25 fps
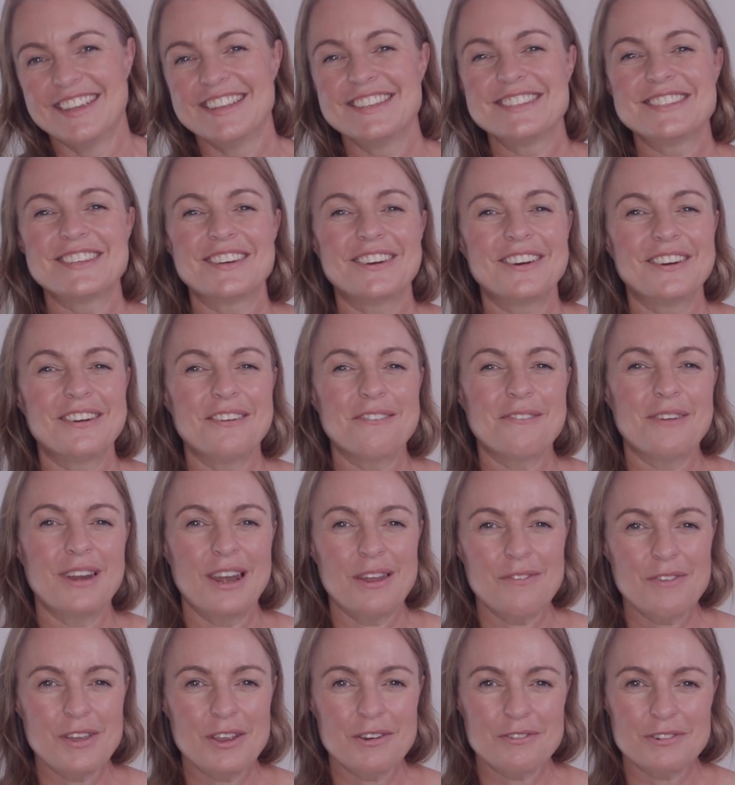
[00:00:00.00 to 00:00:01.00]
So
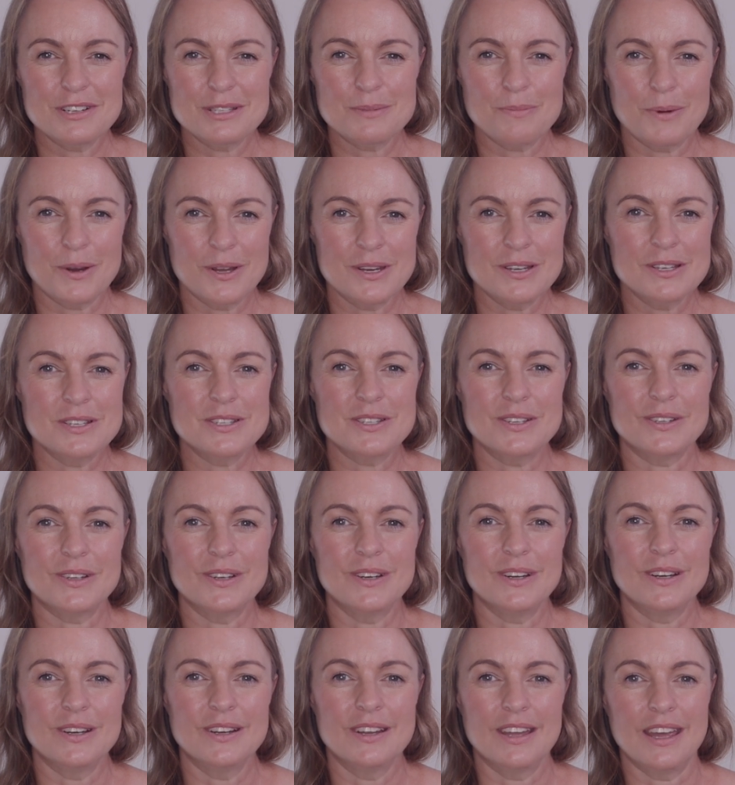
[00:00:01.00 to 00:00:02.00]
whenever you respond
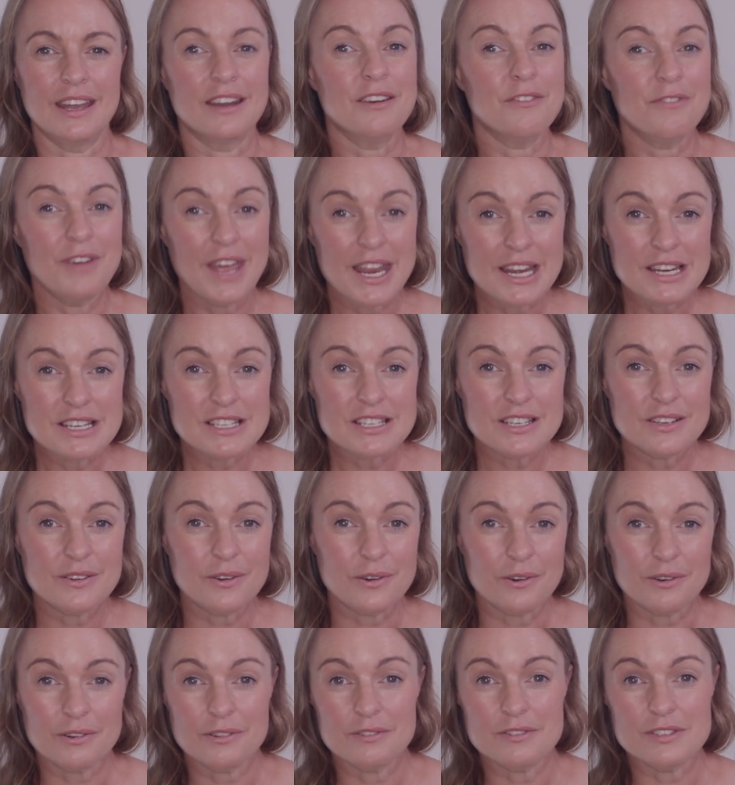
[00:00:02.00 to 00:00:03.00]
to an event
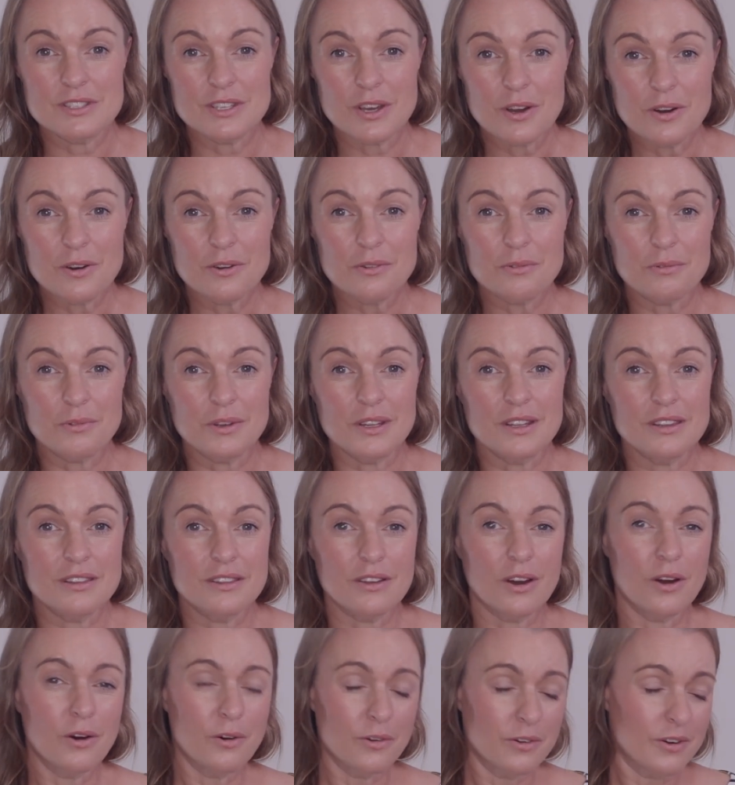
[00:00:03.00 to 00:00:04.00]
or a result
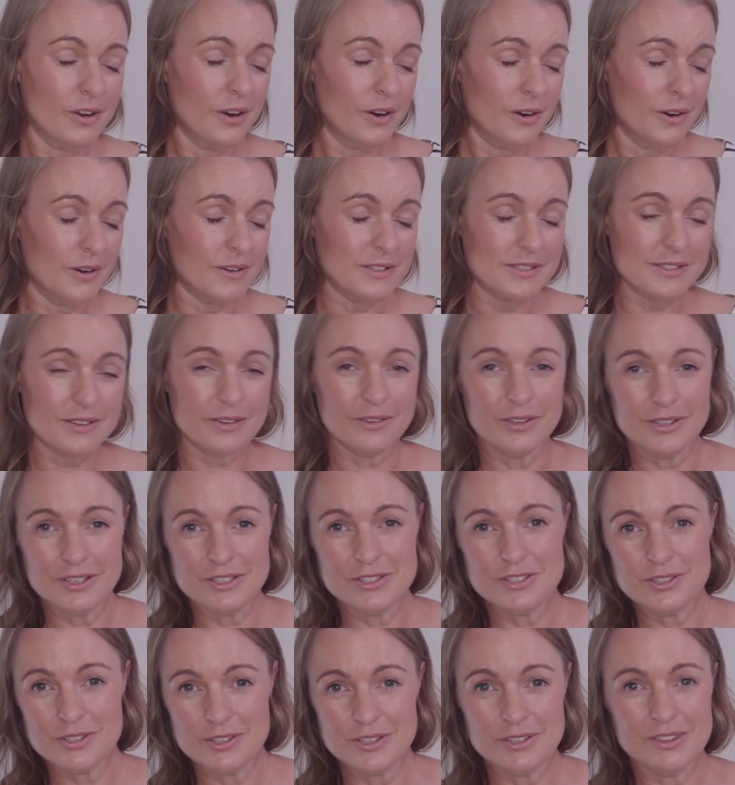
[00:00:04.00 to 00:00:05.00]
with, oh no, I was going
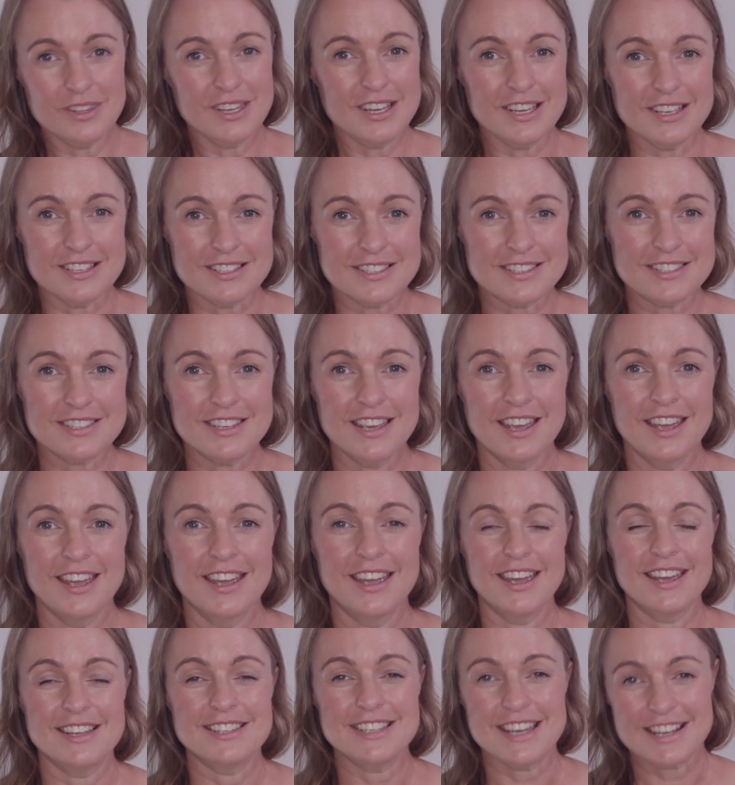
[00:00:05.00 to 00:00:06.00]
to do this,
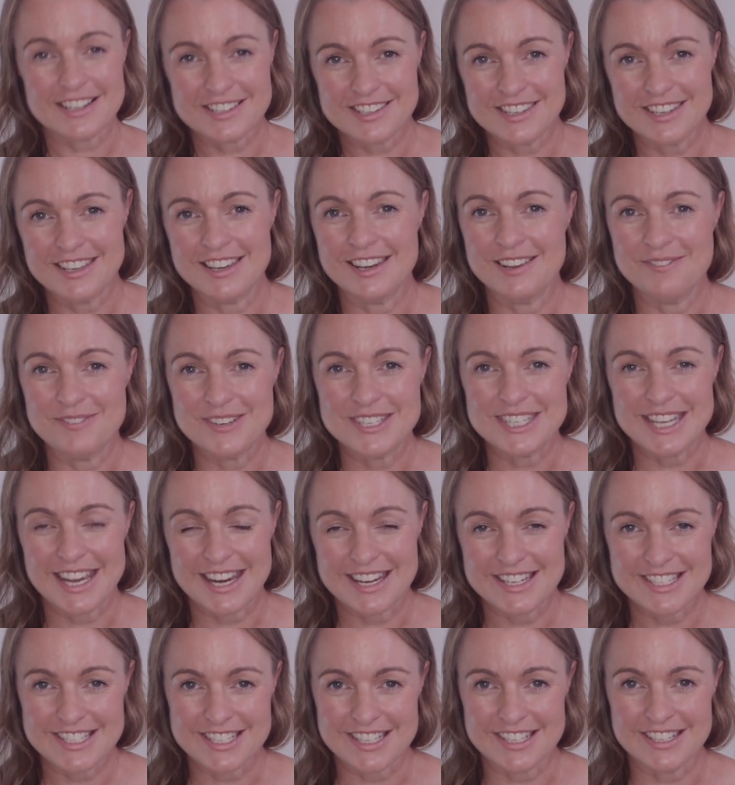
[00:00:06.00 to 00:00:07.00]
it's actually an
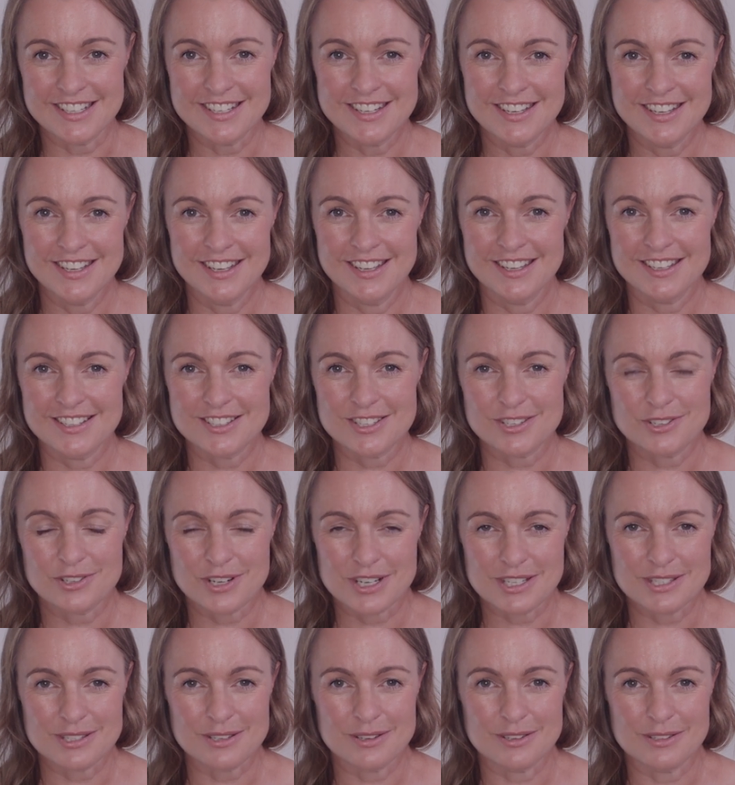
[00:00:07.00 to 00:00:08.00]
invitation to
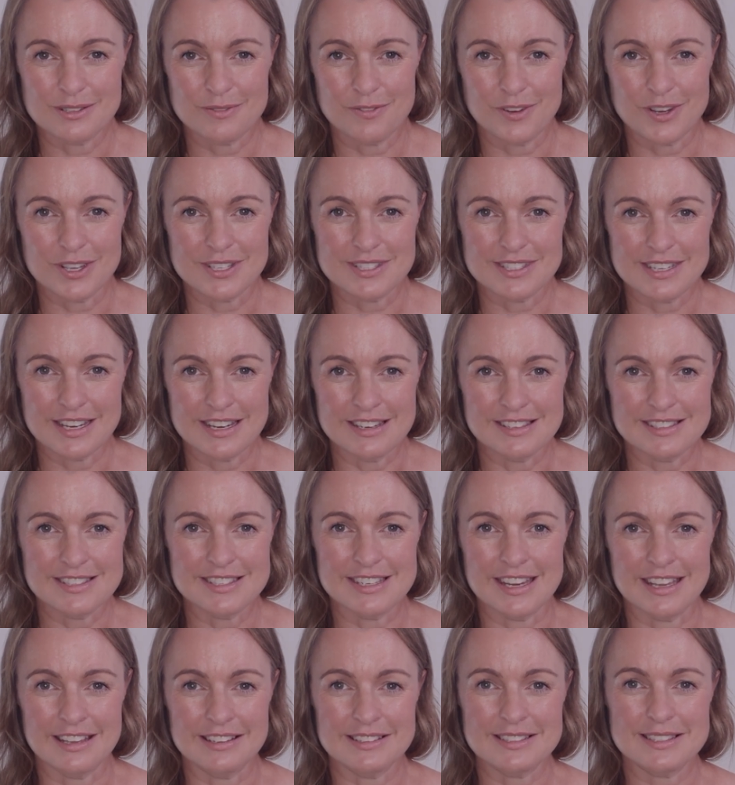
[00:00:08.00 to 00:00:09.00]
trust those first
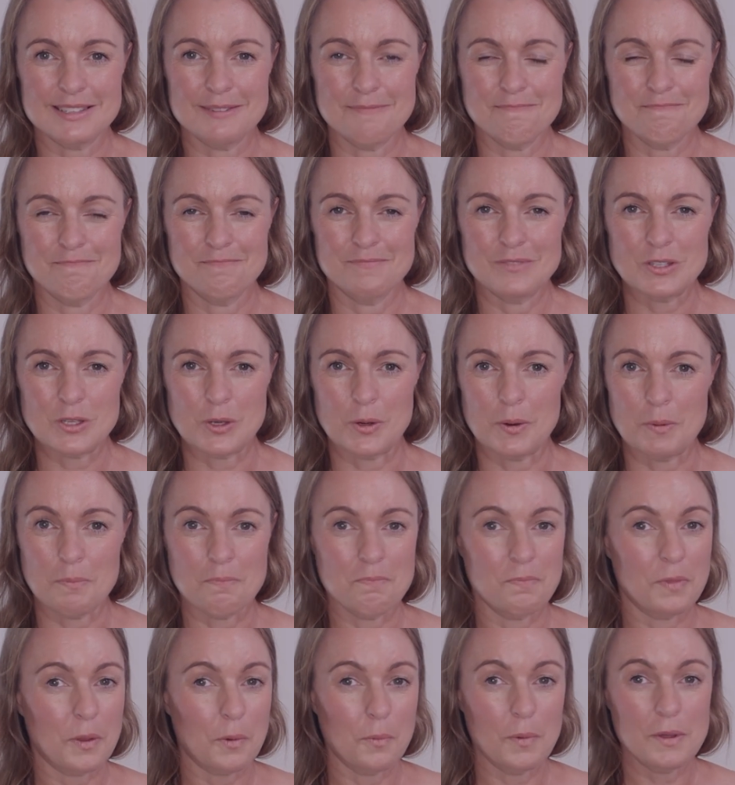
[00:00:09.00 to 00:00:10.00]
instincts. So
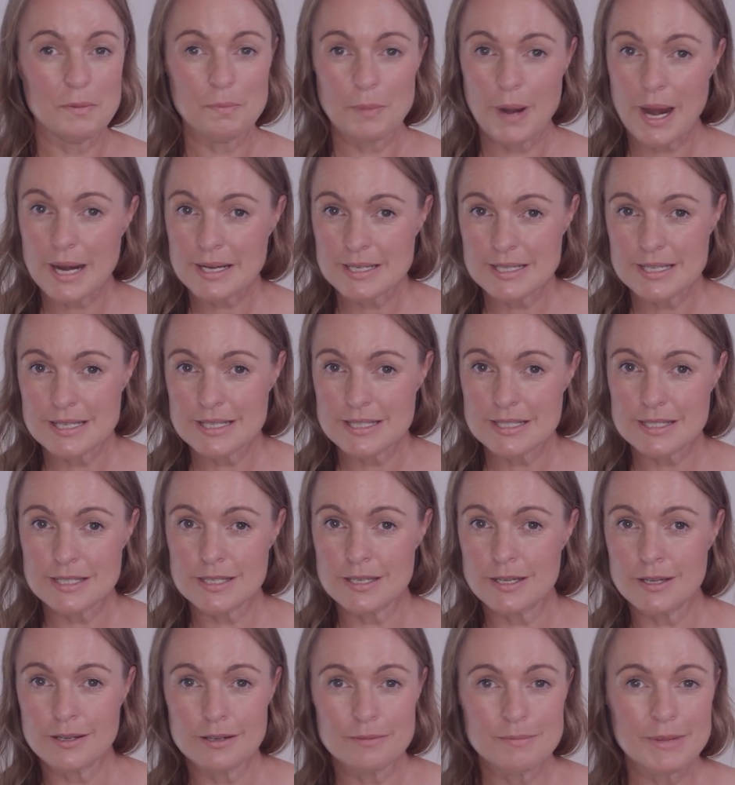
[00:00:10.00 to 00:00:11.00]
with practice,
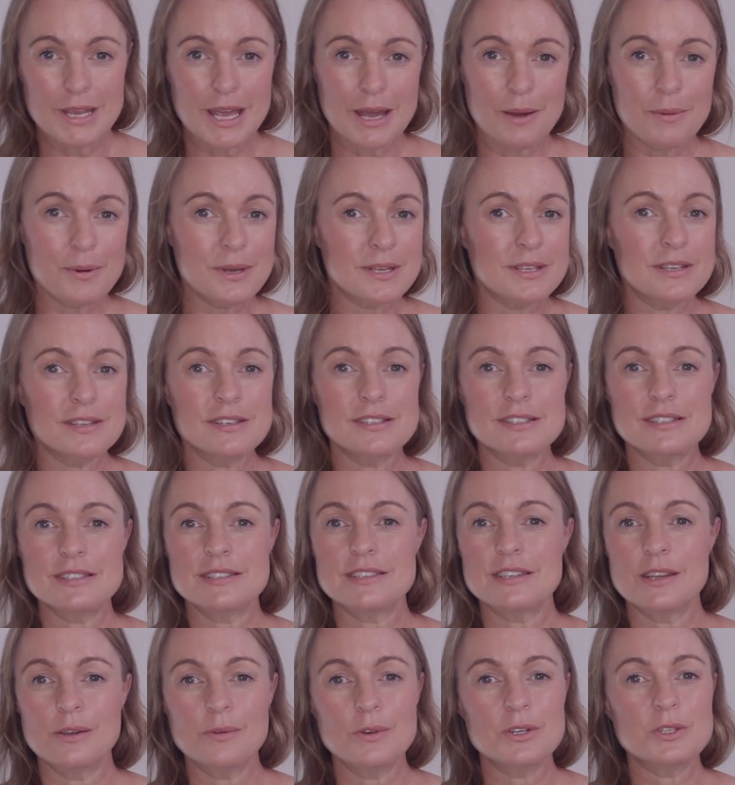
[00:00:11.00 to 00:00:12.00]
you're going to be able to
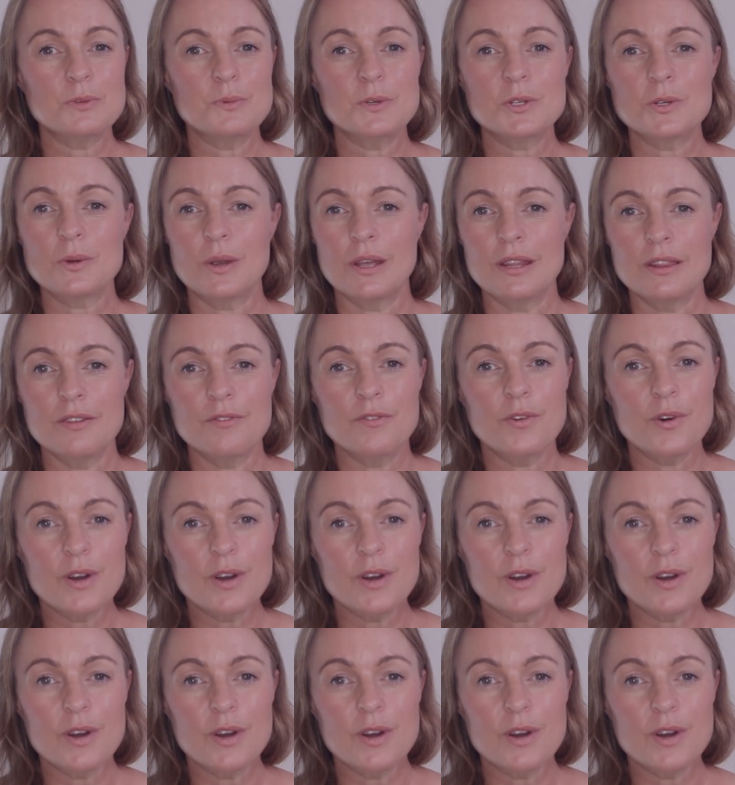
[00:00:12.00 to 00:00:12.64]
distinguish between the